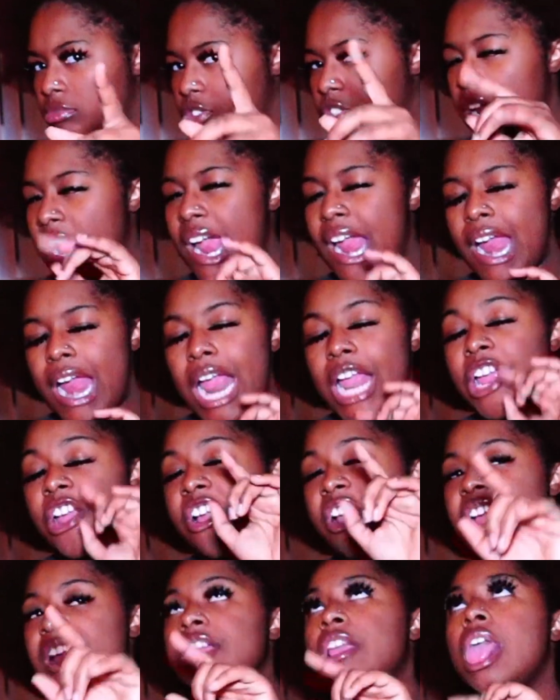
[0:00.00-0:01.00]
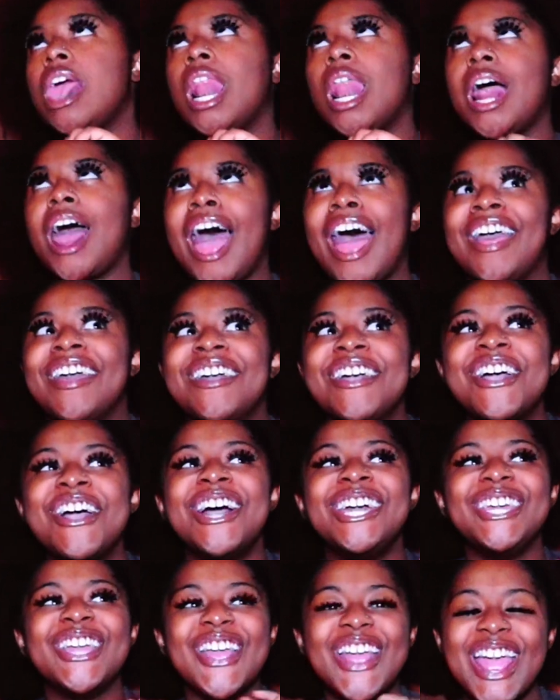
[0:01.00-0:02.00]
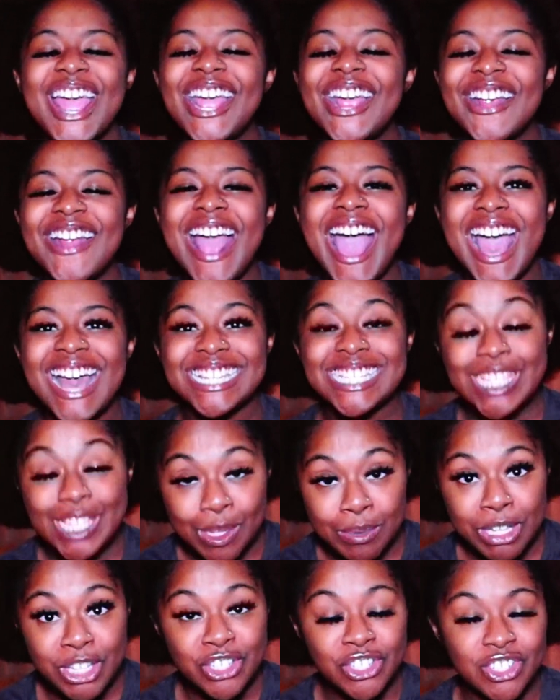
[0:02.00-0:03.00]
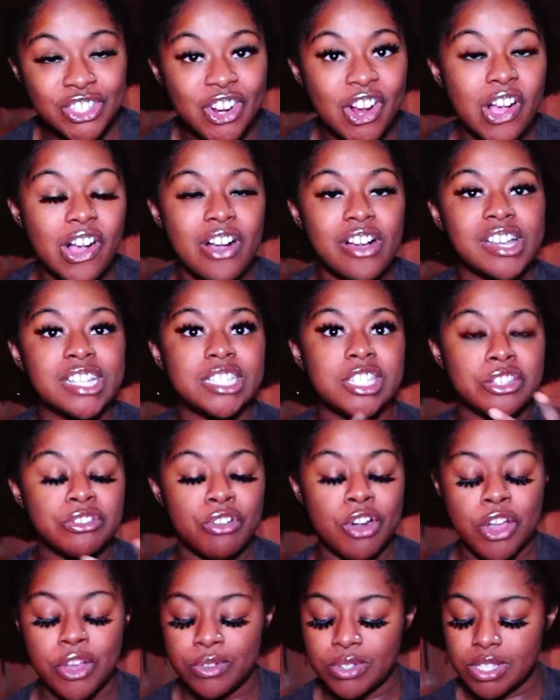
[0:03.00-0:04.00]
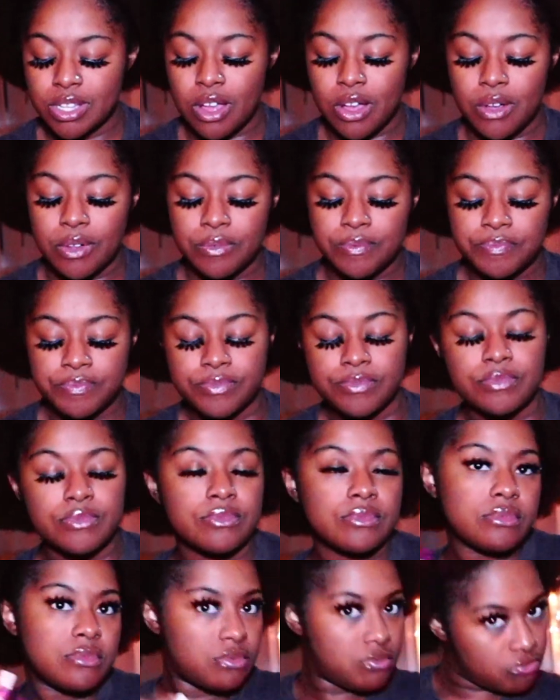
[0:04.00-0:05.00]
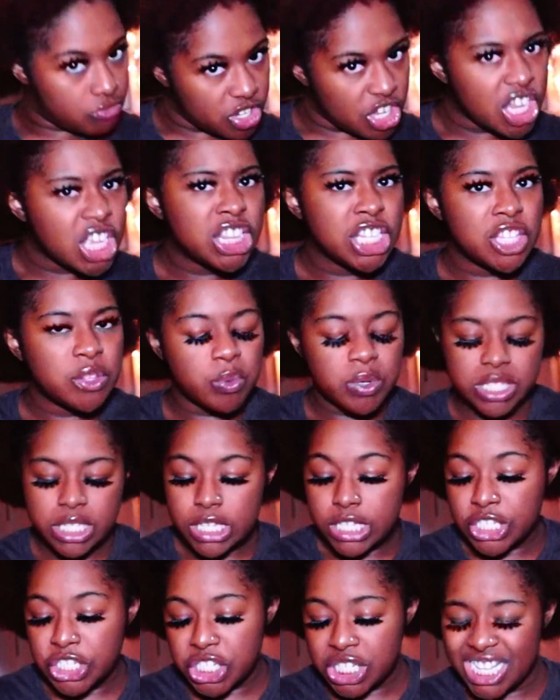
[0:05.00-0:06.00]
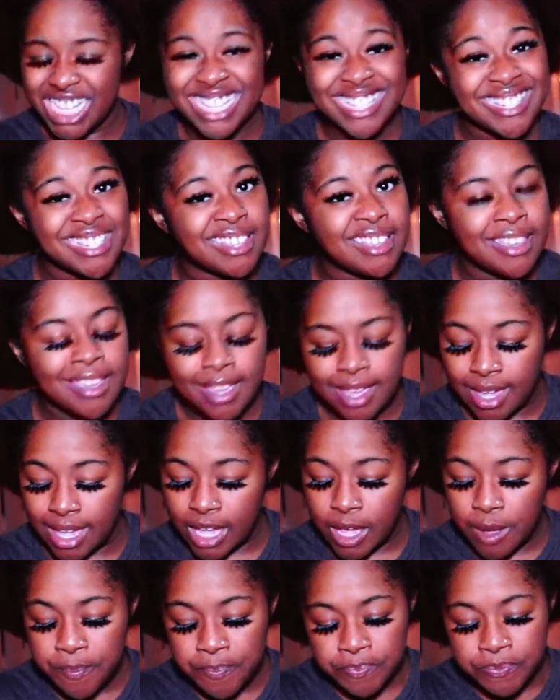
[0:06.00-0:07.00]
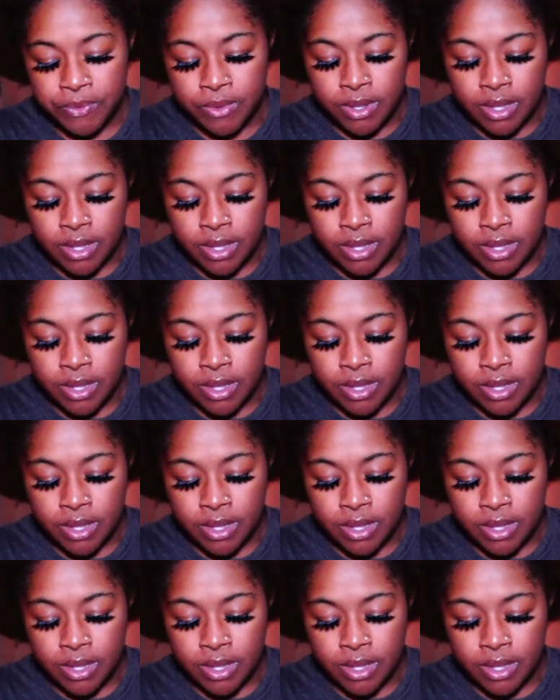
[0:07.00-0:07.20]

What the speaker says: Your hair has to be strong to grow, so length retention is key.